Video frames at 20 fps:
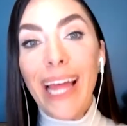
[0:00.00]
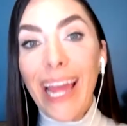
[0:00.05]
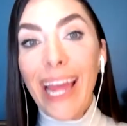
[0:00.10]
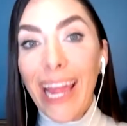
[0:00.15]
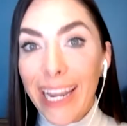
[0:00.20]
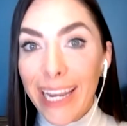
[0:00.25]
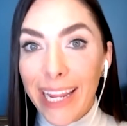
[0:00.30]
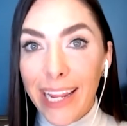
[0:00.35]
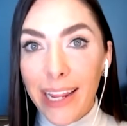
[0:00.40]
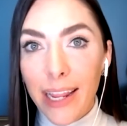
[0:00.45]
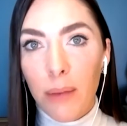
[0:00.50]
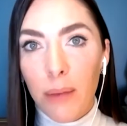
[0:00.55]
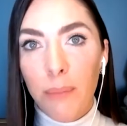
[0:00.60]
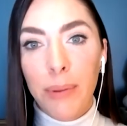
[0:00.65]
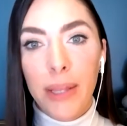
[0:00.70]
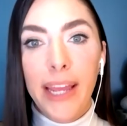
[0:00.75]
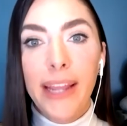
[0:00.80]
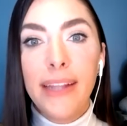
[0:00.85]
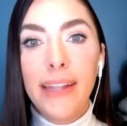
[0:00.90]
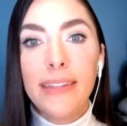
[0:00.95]
planning
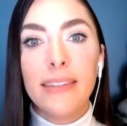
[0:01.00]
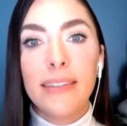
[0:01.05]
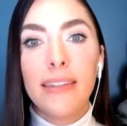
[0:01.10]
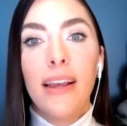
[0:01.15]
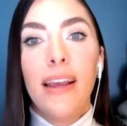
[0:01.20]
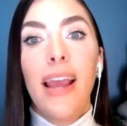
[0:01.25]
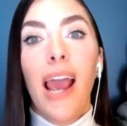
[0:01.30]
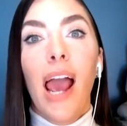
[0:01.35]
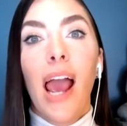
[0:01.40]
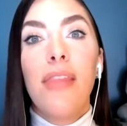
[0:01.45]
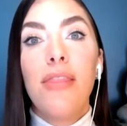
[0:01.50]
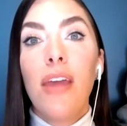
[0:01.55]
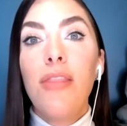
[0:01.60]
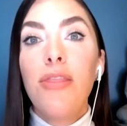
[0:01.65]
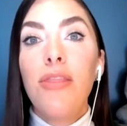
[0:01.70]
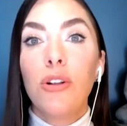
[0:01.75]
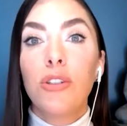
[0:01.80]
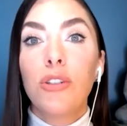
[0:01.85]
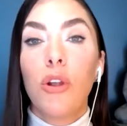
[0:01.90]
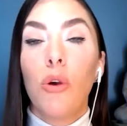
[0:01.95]
in place, and
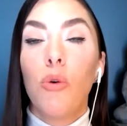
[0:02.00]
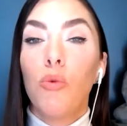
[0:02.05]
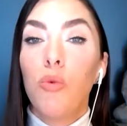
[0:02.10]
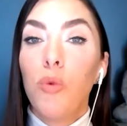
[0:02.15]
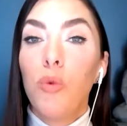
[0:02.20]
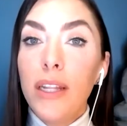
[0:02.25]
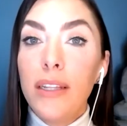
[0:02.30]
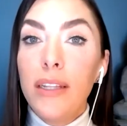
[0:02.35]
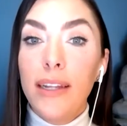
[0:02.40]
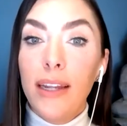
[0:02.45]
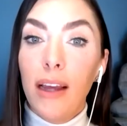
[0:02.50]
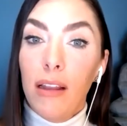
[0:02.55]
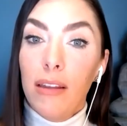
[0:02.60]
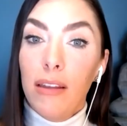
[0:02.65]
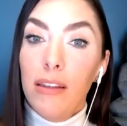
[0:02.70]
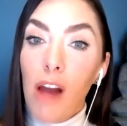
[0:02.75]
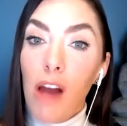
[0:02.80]
then there's really a